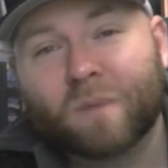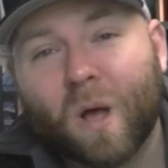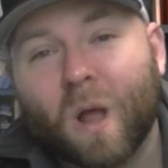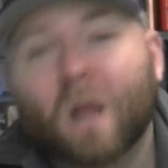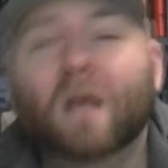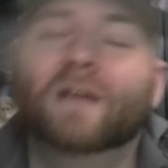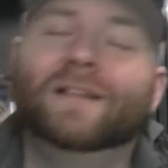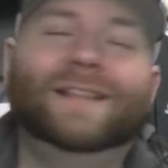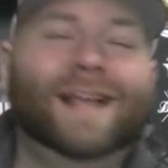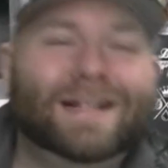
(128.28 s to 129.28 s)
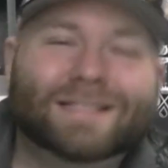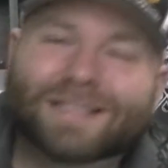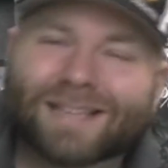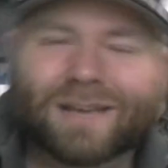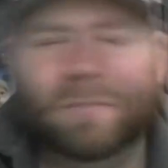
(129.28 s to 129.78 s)
boy.
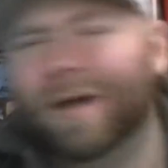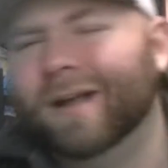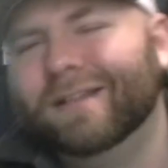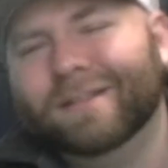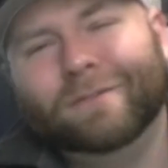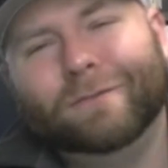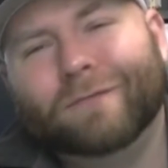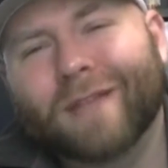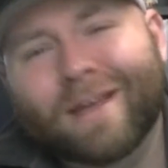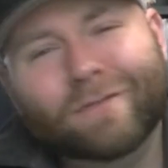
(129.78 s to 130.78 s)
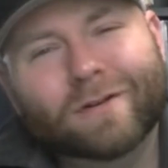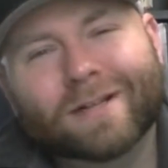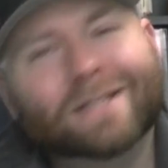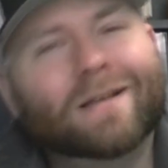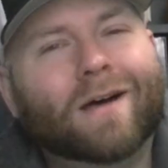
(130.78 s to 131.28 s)
Come on, the flavor
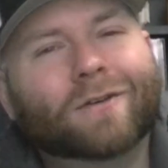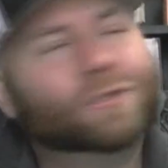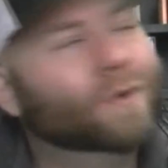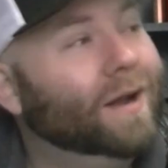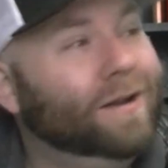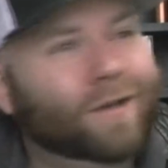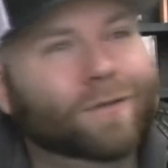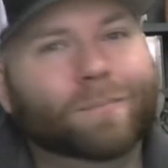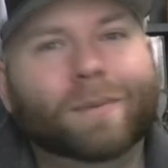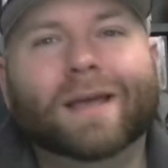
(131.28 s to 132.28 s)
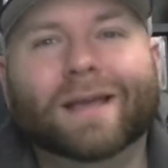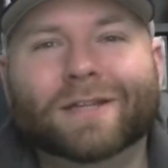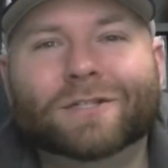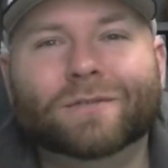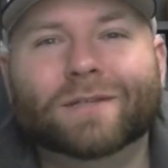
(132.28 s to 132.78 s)
is also another big
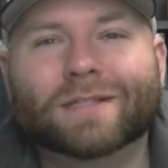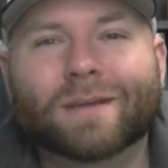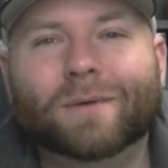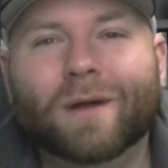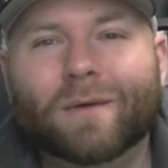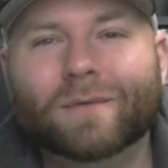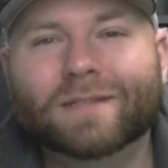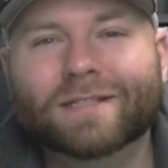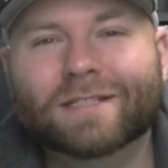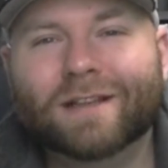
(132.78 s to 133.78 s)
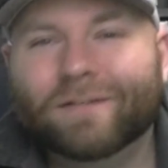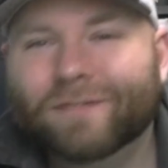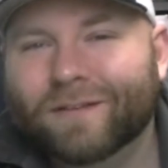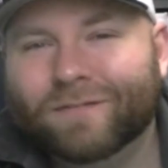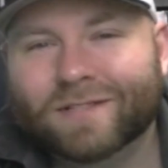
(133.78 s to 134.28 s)
issue that's coming on with this stuff.
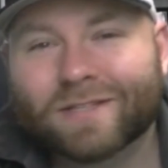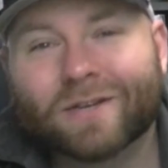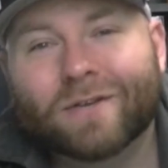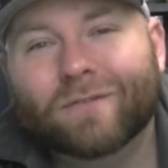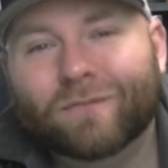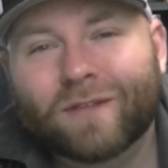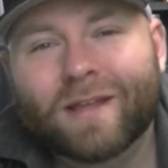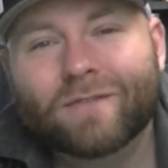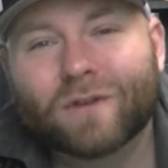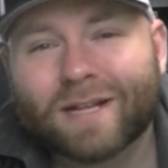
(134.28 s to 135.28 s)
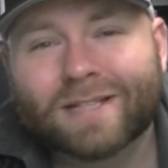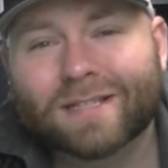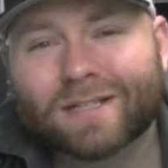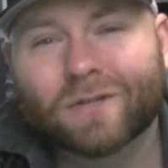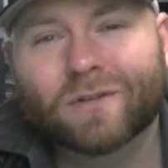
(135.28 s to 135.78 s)
If it's a good flavor, it's a
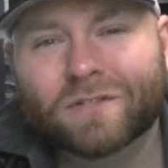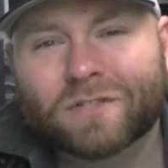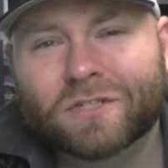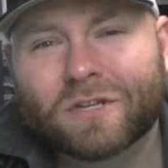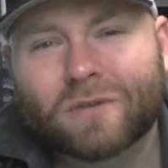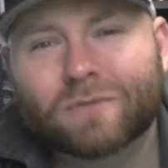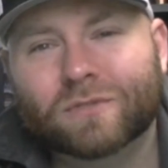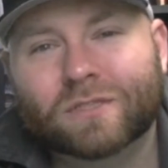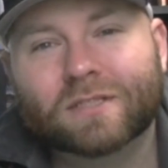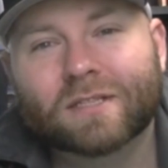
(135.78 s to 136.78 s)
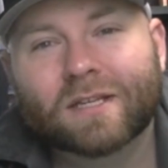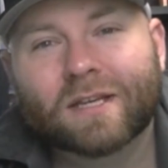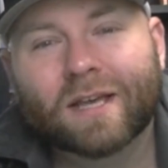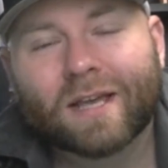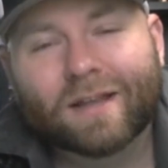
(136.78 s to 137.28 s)
good juice.
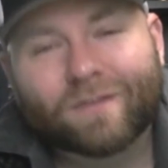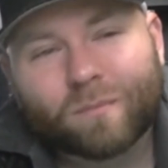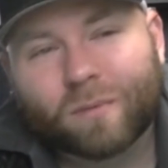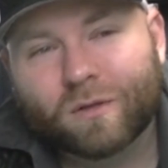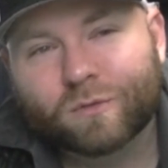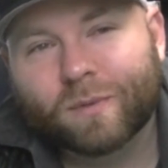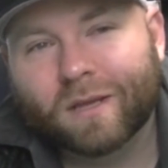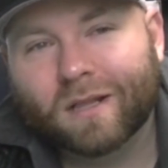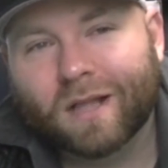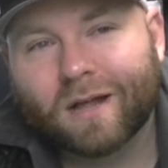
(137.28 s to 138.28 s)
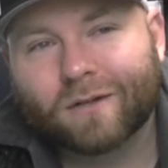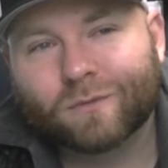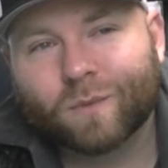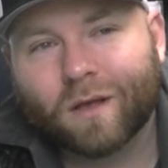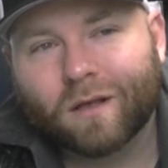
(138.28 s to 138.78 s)
And if it blows big
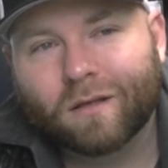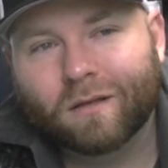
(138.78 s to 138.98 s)
clouds, well,